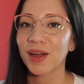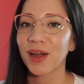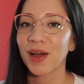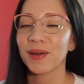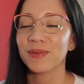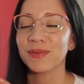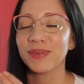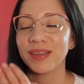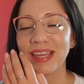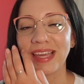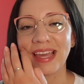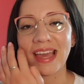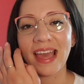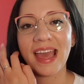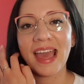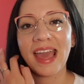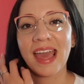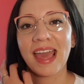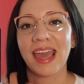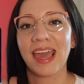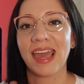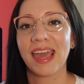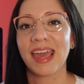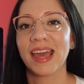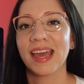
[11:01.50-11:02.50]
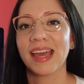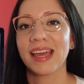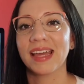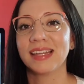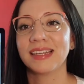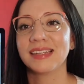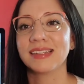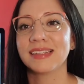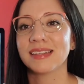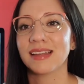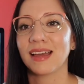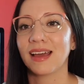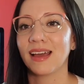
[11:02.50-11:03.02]
copy,
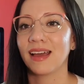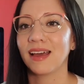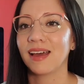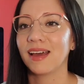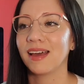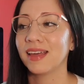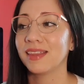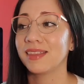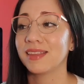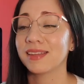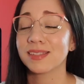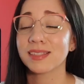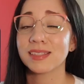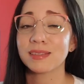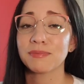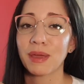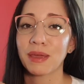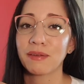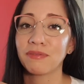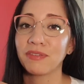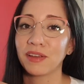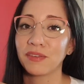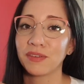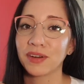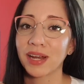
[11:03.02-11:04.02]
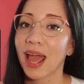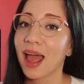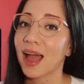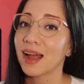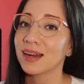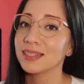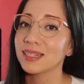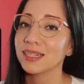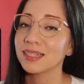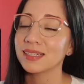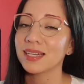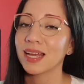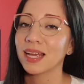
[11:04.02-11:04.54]
and uh, this is my favorite
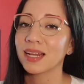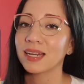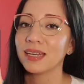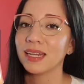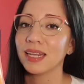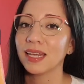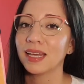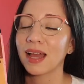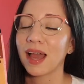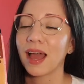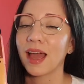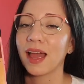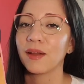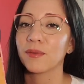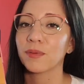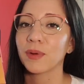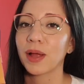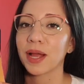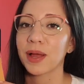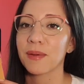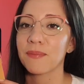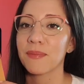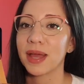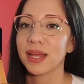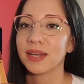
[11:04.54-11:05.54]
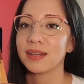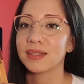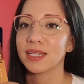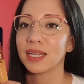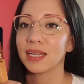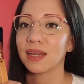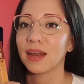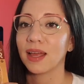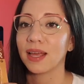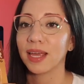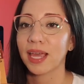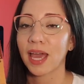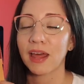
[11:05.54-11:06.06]
acting technique. I recommend it,
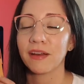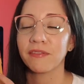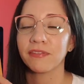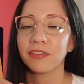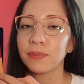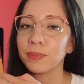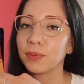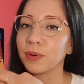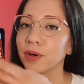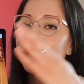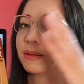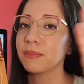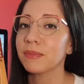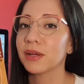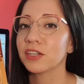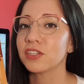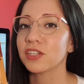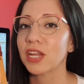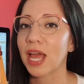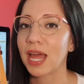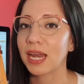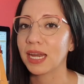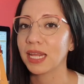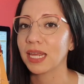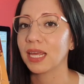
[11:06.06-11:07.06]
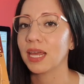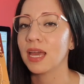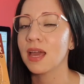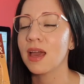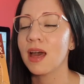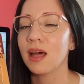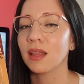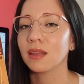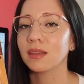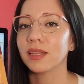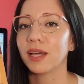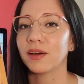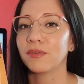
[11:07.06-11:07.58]
again, for pretty much any
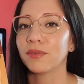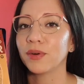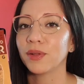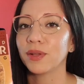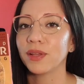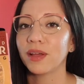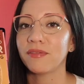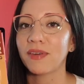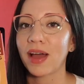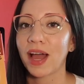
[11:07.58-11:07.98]
level of